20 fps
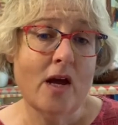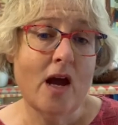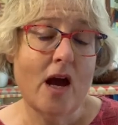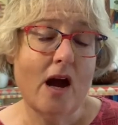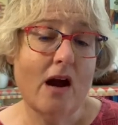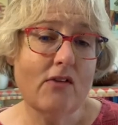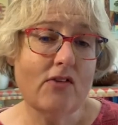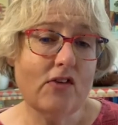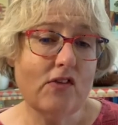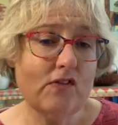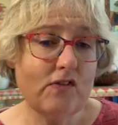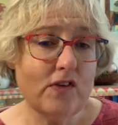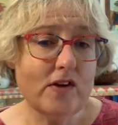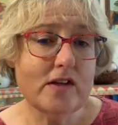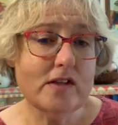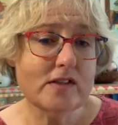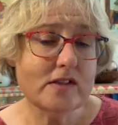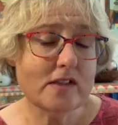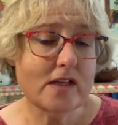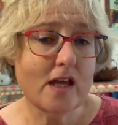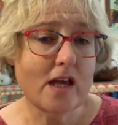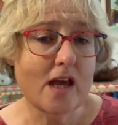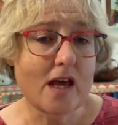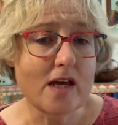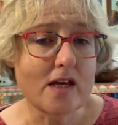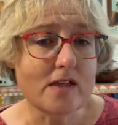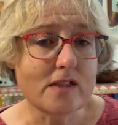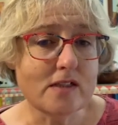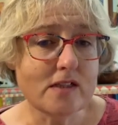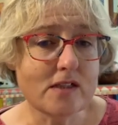And the first thing
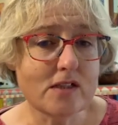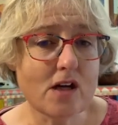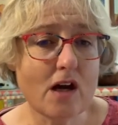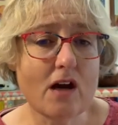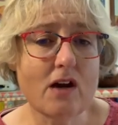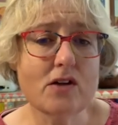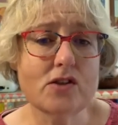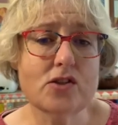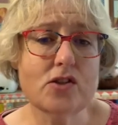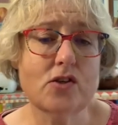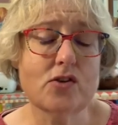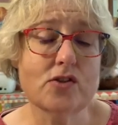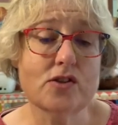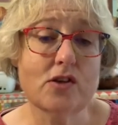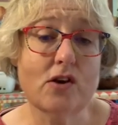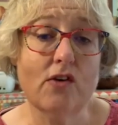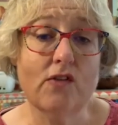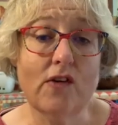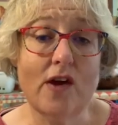is to ask yourself,